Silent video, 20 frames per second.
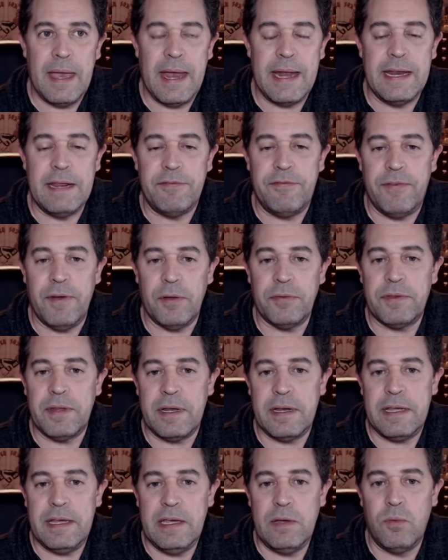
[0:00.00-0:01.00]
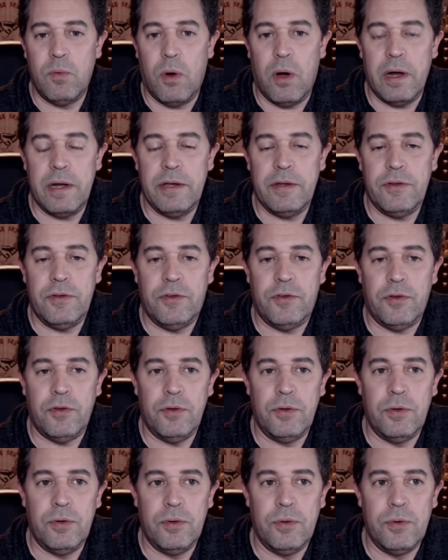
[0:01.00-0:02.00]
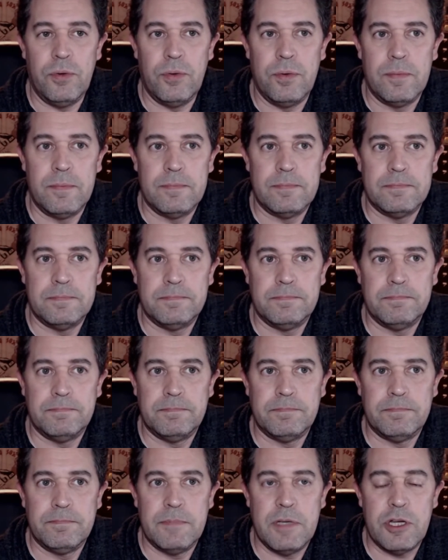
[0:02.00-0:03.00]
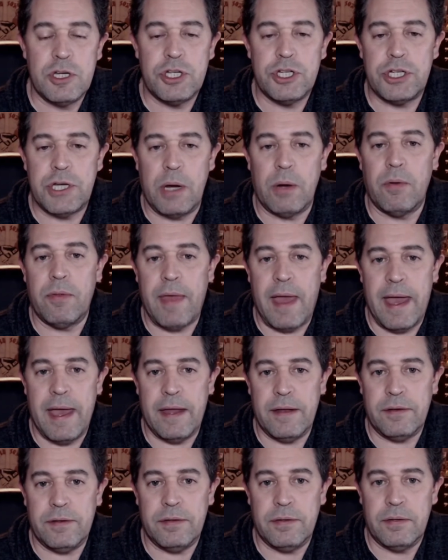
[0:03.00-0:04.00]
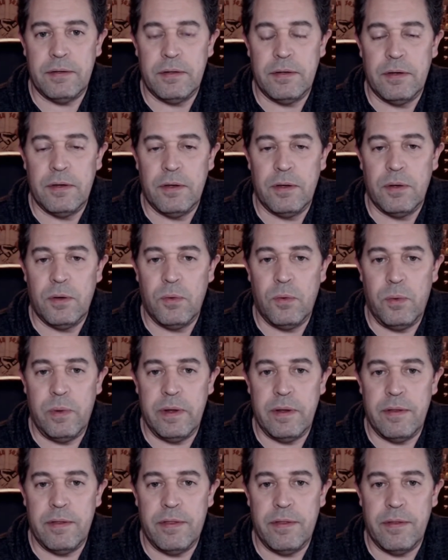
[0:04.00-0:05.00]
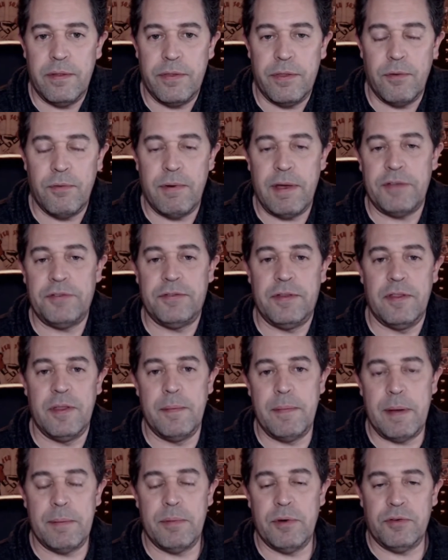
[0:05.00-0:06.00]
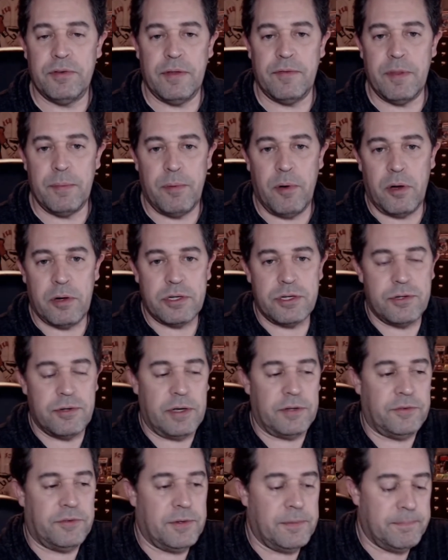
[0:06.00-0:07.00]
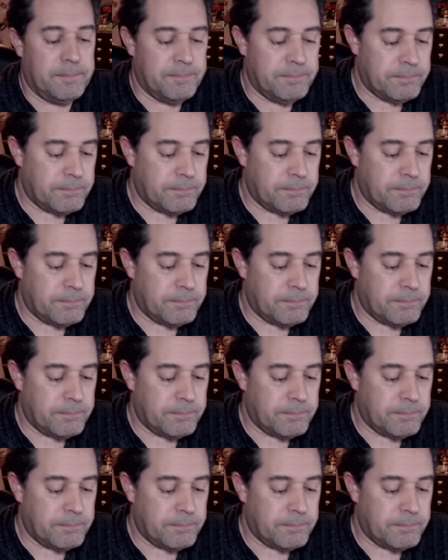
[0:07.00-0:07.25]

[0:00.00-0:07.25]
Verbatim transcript: he felt that he wanted to share that with the rest of the members of the Boggs Trust.